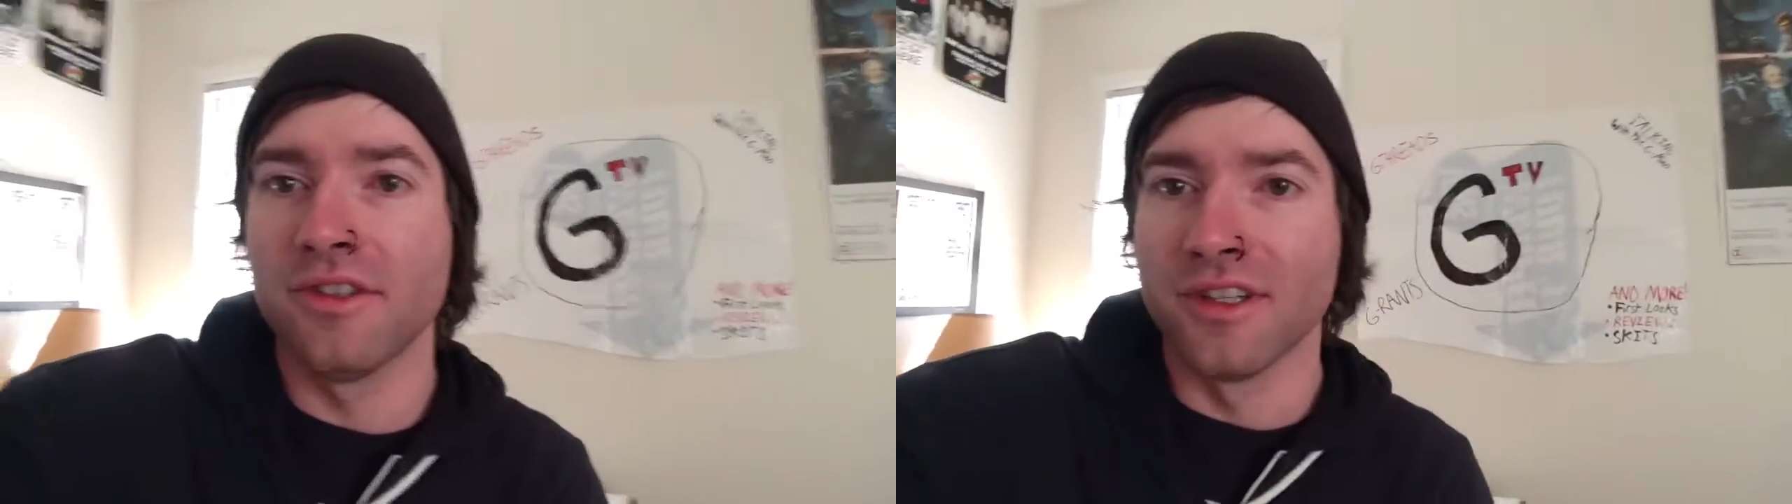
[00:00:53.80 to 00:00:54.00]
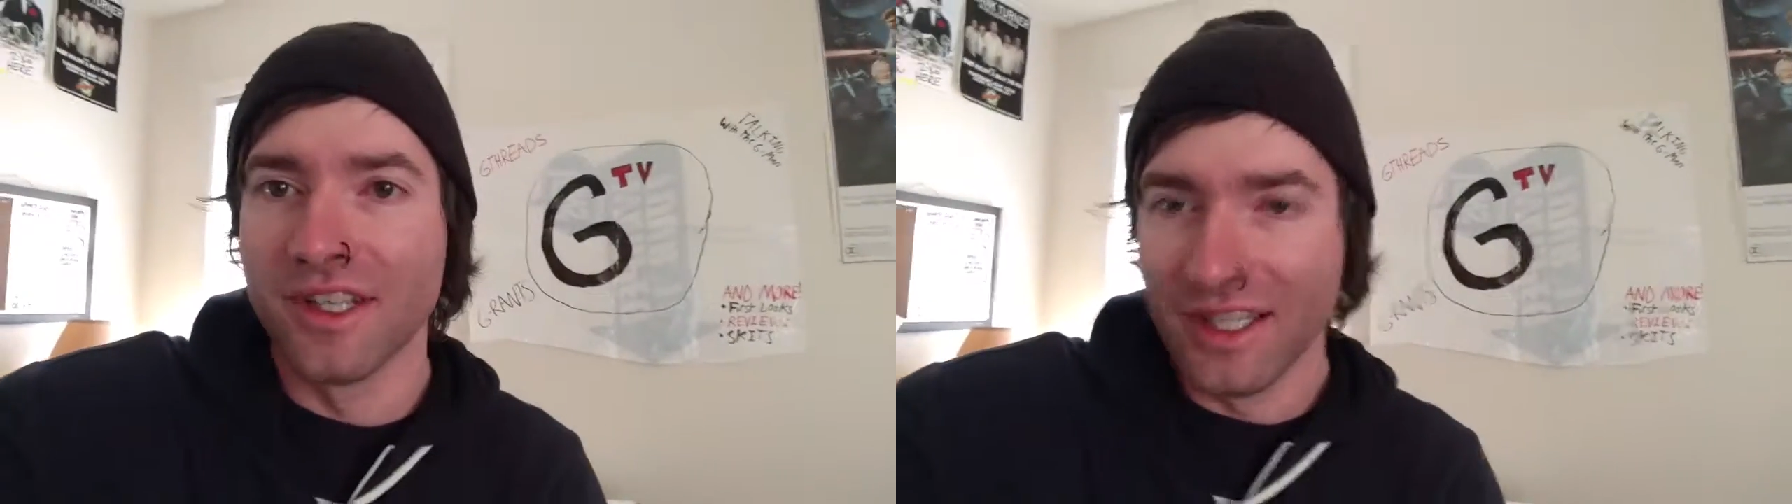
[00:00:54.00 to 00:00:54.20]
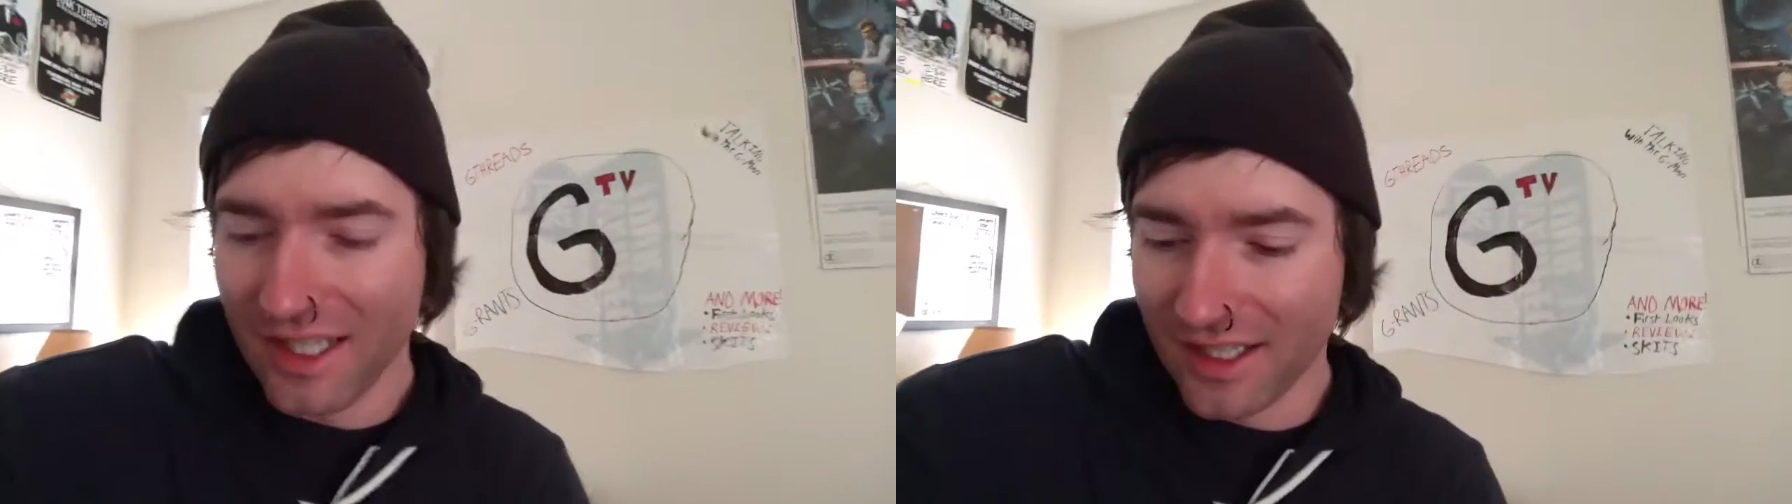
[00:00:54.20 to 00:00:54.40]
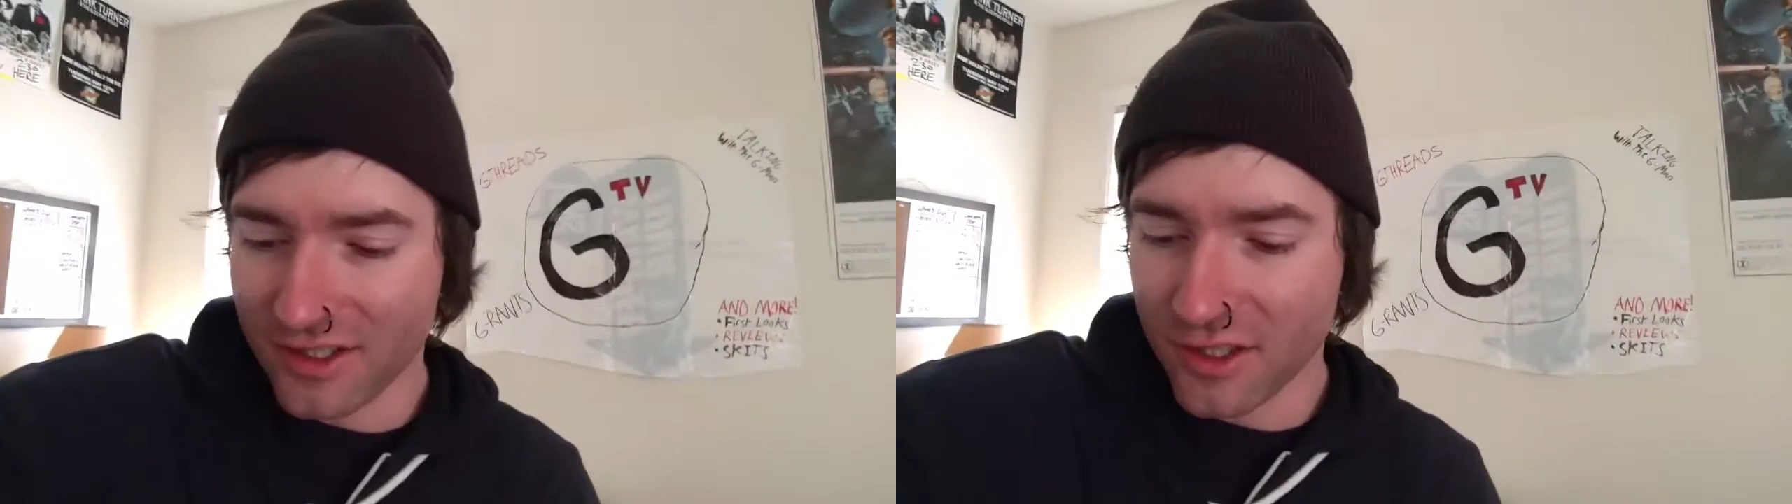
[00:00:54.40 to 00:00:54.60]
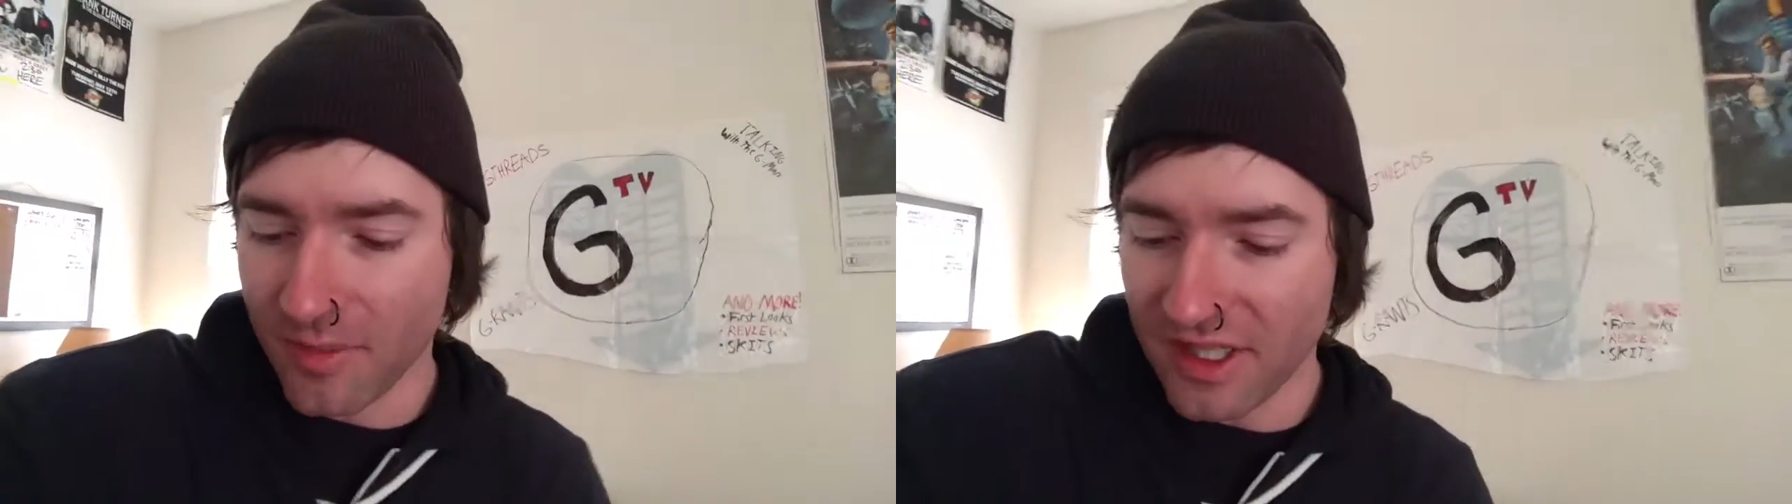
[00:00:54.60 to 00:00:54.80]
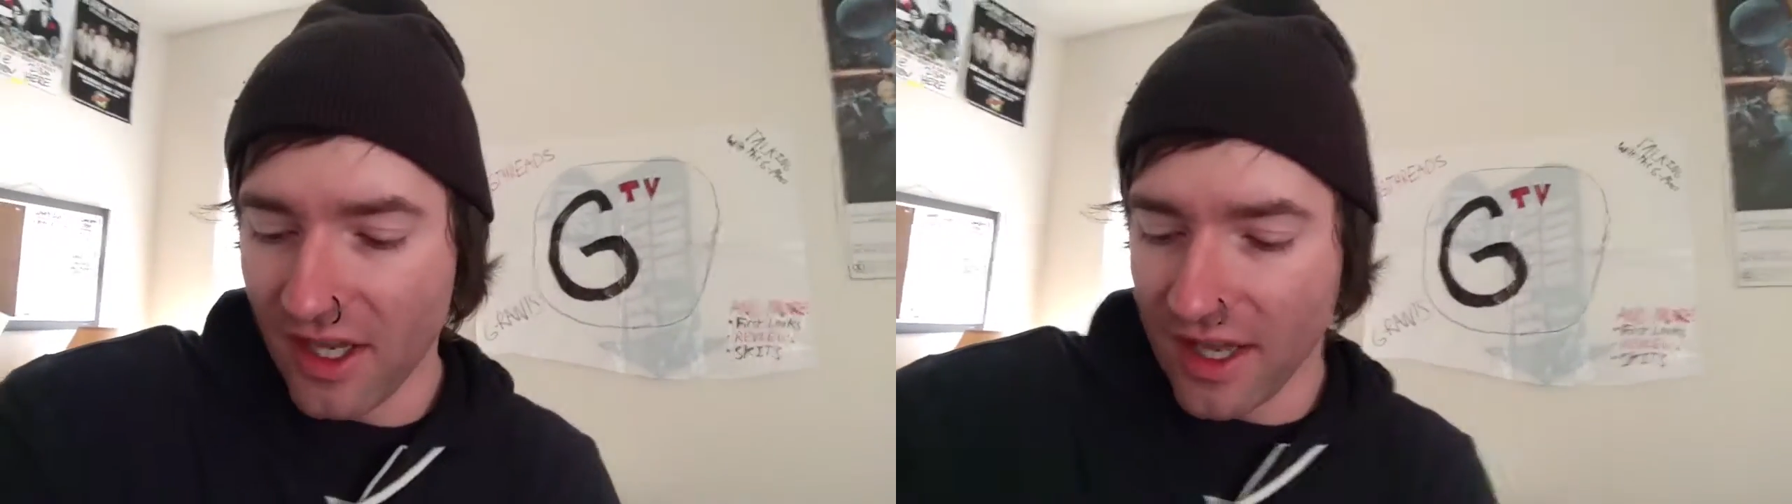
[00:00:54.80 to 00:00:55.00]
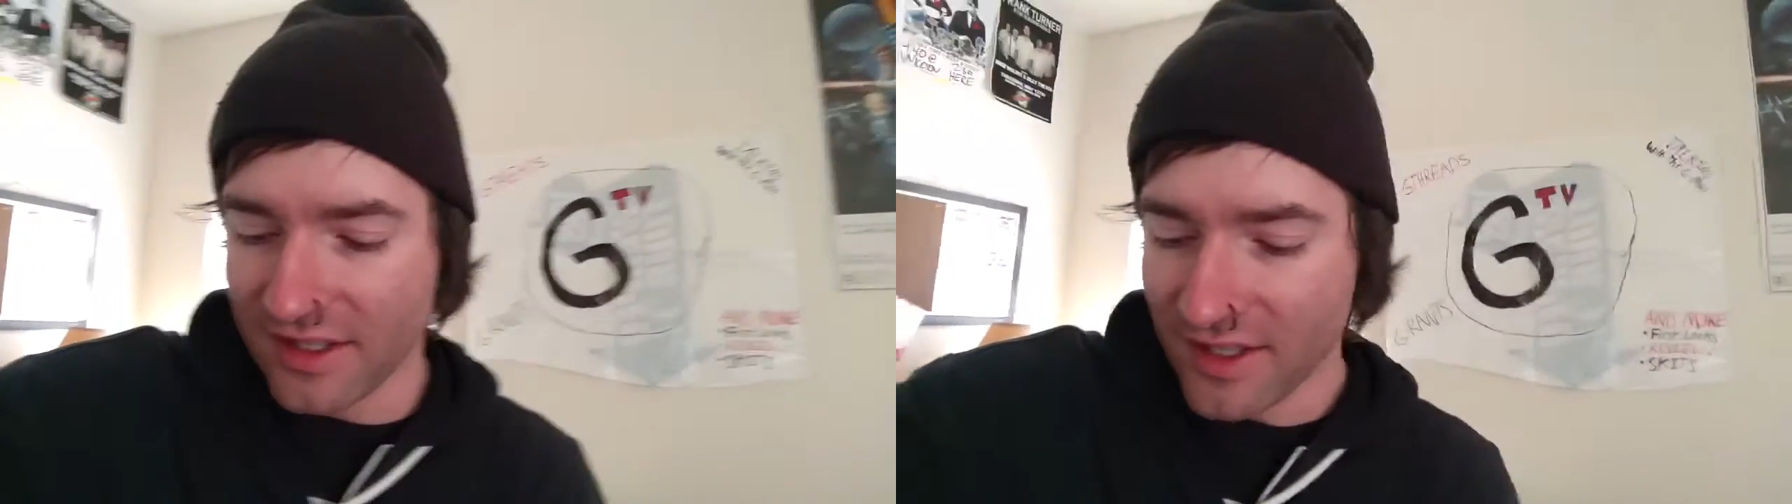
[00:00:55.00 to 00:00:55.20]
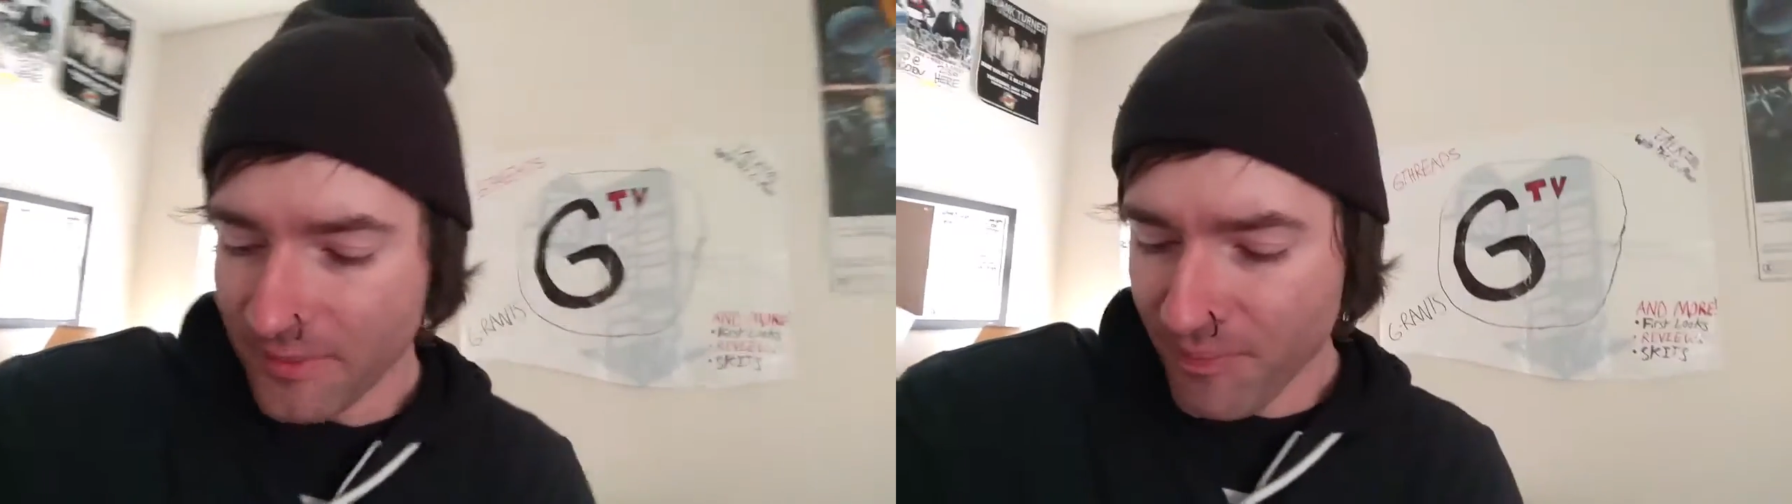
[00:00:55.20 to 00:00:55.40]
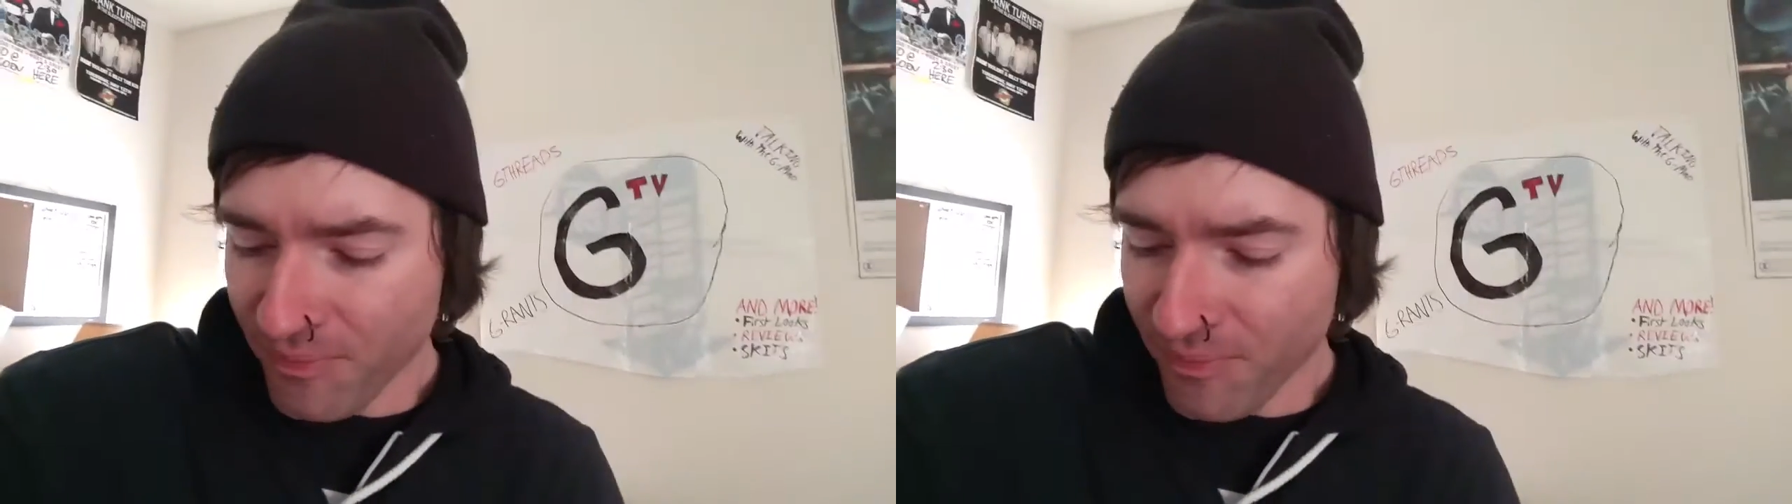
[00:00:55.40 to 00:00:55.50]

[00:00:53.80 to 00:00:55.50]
and it's going to be nuts